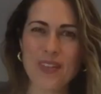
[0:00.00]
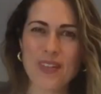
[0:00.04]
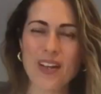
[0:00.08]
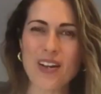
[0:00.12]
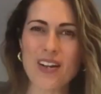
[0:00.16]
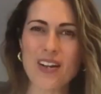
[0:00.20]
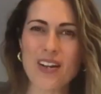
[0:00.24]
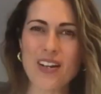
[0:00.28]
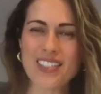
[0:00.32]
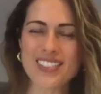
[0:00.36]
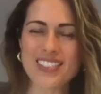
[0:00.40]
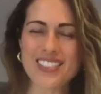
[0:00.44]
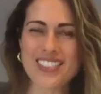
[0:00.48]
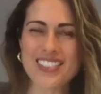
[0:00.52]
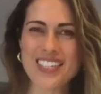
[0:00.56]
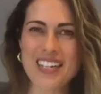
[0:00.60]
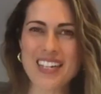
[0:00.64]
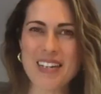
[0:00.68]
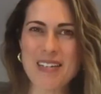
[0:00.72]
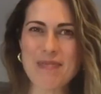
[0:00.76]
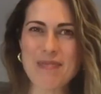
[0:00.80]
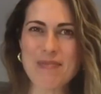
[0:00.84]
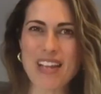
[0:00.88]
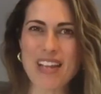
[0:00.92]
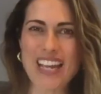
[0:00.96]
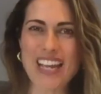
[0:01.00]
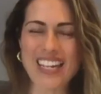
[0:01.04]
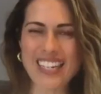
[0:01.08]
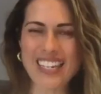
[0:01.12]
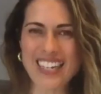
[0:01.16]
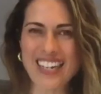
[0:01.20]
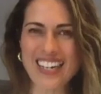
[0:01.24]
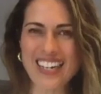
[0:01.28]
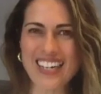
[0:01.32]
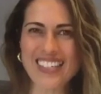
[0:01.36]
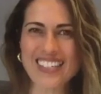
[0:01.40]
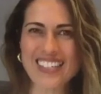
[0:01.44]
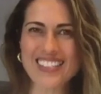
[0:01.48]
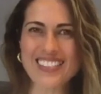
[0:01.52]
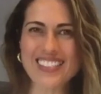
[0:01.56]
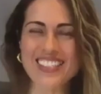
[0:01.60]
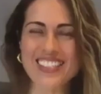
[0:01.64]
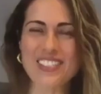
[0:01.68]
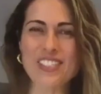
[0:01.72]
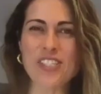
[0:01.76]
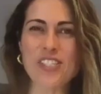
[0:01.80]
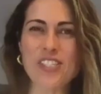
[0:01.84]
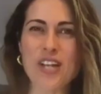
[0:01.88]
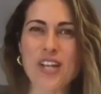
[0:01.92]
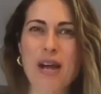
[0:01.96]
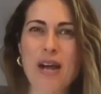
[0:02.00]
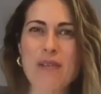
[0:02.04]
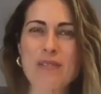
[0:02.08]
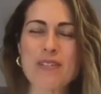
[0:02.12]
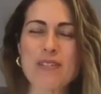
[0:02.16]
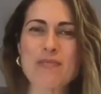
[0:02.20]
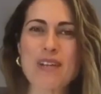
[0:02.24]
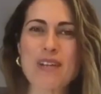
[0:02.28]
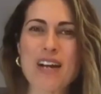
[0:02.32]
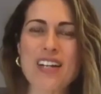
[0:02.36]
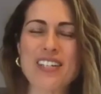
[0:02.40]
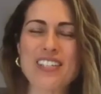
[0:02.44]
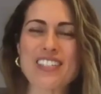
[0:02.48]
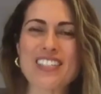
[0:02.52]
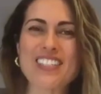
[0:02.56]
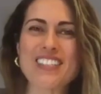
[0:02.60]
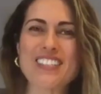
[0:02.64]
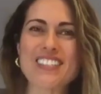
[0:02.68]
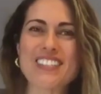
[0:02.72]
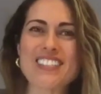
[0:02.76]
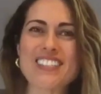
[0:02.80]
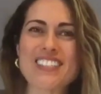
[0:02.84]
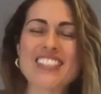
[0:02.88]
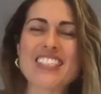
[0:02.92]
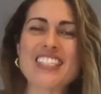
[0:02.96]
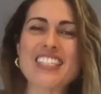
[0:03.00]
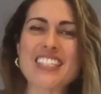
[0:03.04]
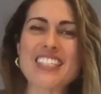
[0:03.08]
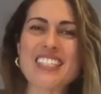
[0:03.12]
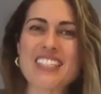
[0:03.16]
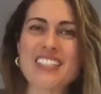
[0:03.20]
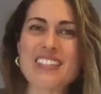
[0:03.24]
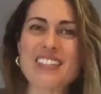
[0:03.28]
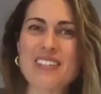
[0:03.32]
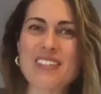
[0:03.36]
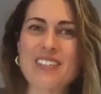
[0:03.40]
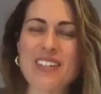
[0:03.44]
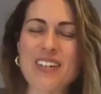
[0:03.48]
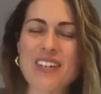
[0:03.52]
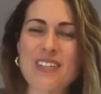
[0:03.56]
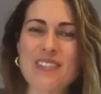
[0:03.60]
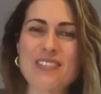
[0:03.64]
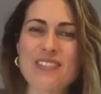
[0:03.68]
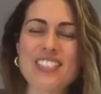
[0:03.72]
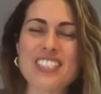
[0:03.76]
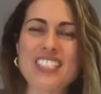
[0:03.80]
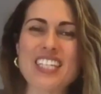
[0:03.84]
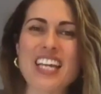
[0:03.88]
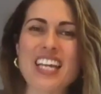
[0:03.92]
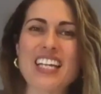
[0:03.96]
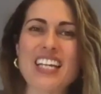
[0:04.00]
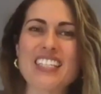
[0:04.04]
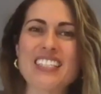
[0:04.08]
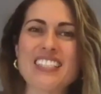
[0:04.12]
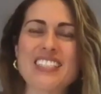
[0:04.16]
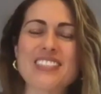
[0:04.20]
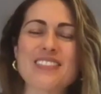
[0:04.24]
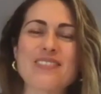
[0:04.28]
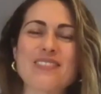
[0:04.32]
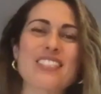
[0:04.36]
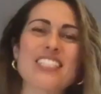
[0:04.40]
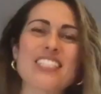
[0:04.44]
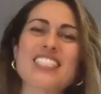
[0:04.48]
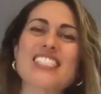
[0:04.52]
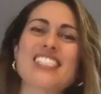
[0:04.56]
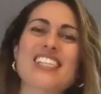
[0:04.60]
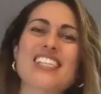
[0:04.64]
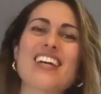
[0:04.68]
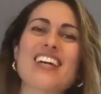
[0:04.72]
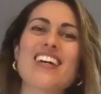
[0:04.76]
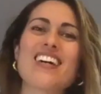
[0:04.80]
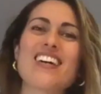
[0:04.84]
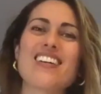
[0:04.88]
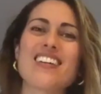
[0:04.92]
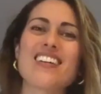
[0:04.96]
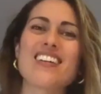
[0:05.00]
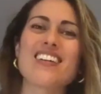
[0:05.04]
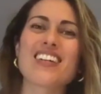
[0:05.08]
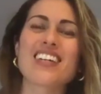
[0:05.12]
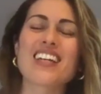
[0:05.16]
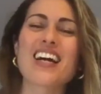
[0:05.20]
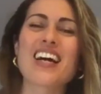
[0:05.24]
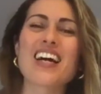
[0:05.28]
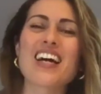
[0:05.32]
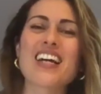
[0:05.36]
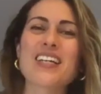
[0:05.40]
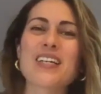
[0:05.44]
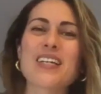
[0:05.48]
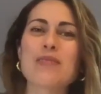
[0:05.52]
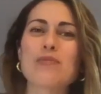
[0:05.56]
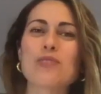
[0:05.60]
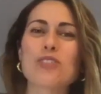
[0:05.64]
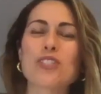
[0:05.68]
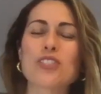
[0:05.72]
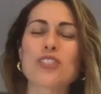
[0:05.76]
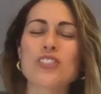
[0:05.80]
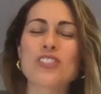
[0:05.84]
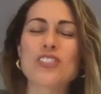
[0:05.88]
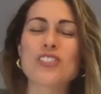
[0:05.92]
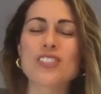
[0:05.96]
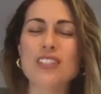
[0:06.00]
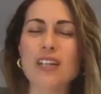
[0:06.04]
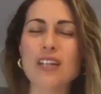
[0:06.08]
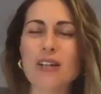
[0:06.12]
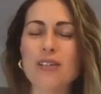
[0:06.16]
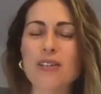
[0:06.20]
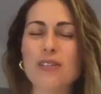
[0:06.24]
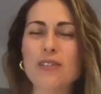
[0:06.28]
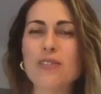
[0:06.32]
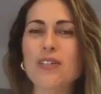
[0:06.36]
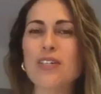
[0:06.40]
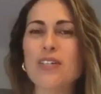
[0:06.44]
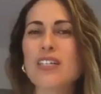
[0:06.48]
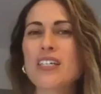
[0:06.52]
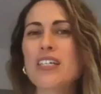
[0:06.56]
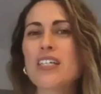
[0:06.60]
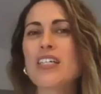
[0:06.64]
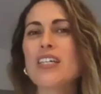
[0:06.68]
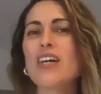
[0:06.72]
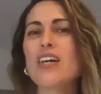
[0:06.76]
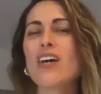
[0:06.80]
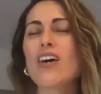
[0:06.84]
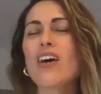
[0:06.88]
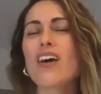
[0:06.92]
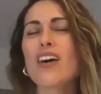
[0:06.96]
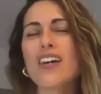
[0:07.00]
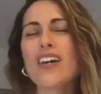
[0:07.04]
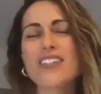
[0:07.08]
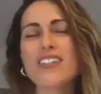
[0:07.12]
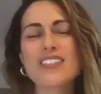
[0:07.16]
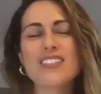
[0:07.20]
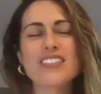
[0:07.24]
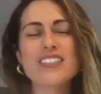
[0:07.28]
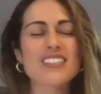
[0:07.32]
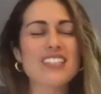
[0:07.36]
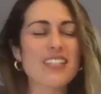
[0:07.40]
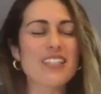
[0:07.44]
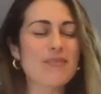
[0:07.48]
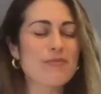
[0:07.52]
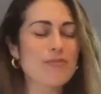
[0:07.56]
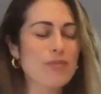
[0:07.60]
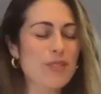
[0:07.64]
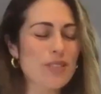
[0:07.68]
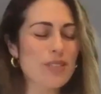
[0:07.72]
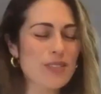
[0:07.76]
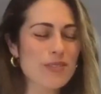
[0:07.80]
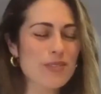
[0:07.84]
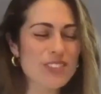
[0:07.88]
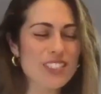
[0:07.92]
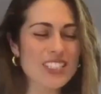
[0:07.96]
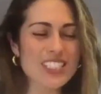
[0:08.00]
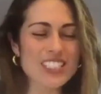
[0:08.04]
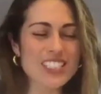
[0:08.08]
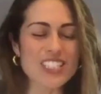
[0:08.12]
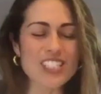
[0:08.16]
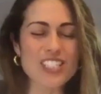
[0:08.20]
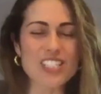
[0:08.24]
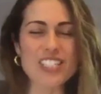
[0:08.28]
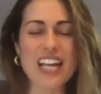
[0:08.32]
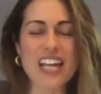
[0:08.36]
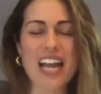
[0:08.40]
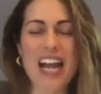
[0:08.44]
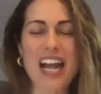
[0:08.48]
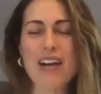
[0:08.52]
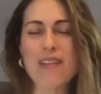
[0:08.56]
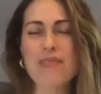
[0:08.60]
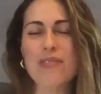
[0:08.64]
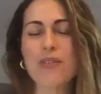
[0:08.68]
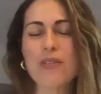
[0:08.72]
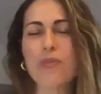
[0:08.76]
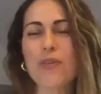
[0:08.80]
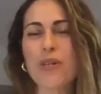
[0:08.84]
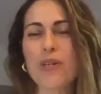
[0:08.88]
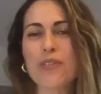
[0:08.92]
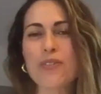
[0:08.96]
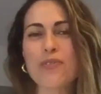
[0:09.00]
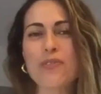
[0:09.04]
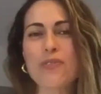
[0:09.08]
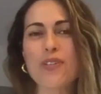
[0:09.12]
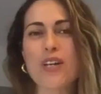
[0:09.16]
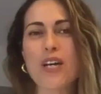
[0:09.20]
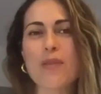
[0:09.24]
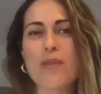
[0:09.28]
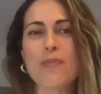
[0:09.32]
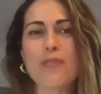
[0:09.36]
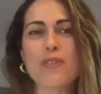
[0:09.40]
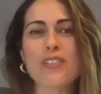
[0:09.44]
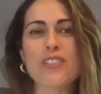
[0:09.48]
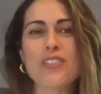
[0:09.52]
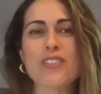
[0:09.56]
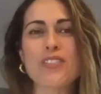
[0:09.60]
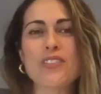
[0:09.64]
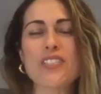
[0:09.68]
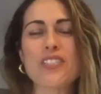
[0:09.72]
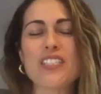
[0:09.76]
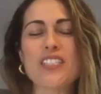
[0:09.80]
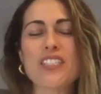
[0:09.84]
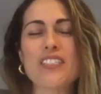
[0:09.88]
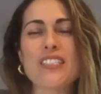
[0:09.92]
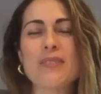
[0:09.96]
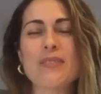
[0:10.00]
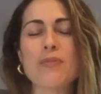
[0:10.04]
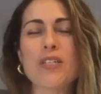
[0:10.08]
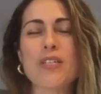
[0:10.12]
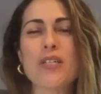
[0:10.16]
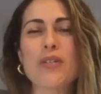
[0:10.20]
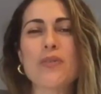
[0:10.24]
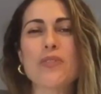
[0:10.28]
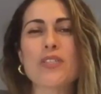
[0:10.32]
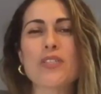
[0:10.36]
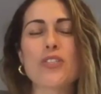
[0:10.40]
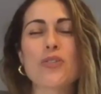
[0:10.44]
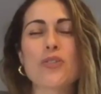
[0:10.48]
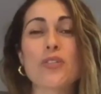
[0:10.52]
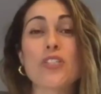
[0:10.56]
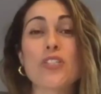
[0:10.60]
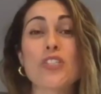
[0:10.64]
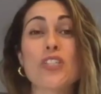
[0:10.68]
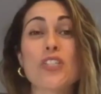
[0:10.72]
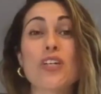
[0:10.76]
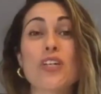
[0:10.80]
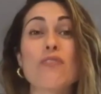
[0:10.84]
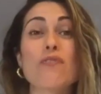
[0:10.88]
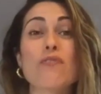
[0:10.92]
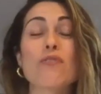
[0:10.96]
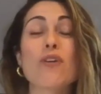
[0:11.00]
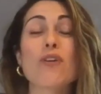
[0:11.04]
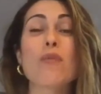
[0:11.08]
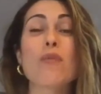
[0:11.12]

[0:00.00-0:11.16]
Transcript: Awesome. Hey guys, it's Syama Meagher, CEO of Scaling Retail, and I am just so honored and privileged to have the wonderful opportunity to speak with Tricia from